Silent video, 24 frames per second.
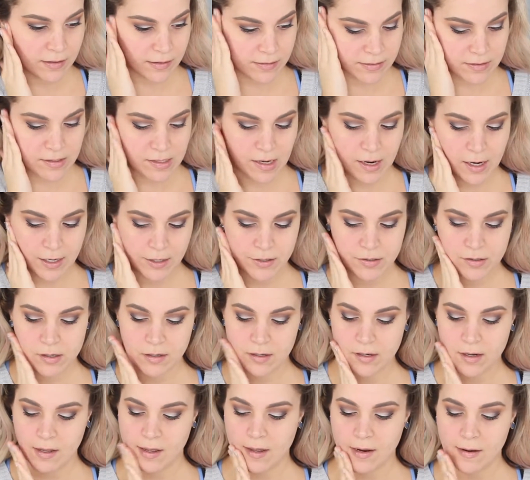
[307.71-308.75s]
It's
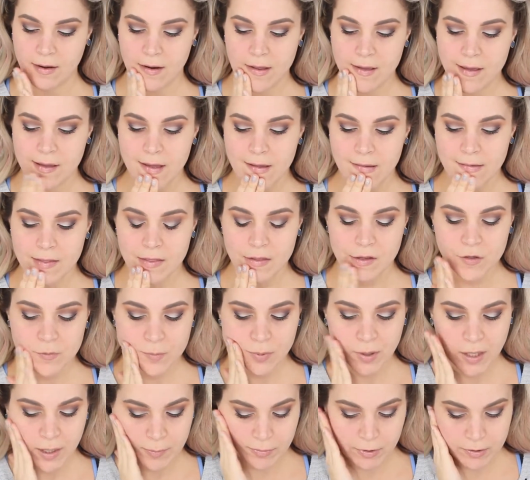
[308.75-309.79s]
dehydrated, and this
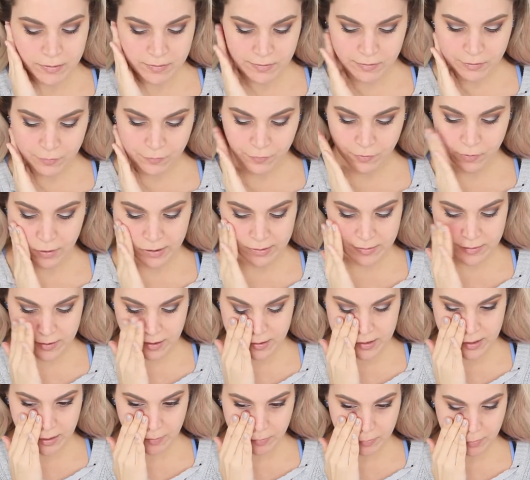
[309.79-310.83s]
primer is good for all
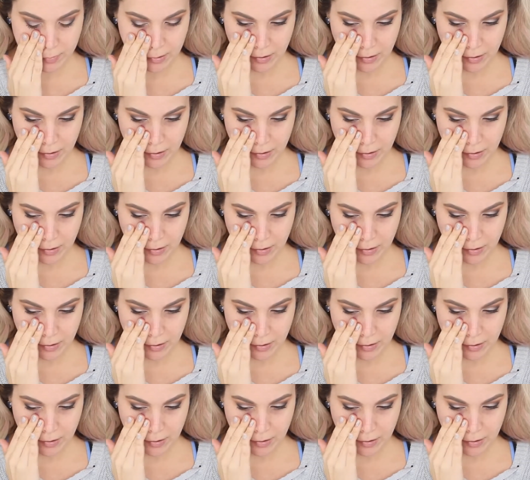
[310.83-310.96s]
skin types,